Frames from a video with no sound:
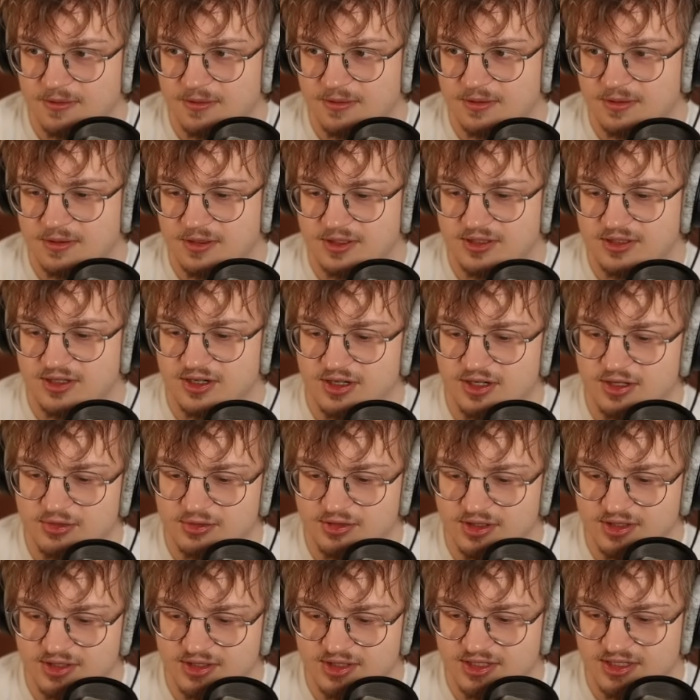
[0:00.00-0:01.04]
He's going to use
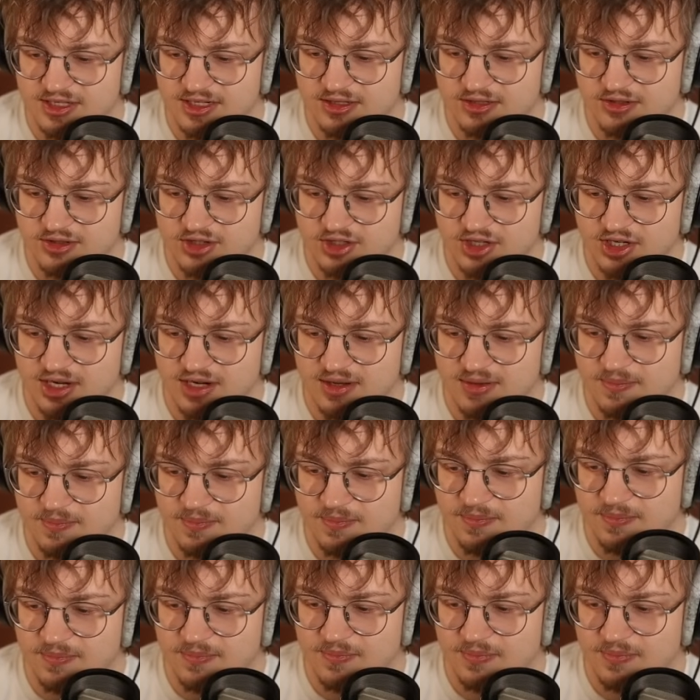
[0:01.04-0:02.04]
his Steel Gem.